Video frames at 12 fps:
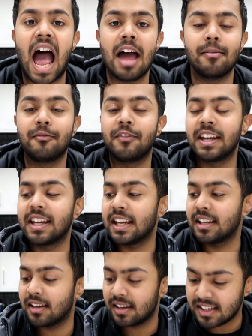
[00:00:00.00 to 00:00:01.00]
and
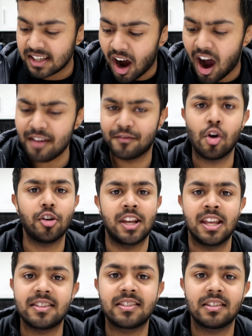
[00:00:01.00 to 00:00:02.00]
thinking, I've got
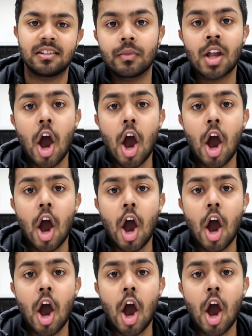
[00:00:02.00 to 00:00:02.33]
this.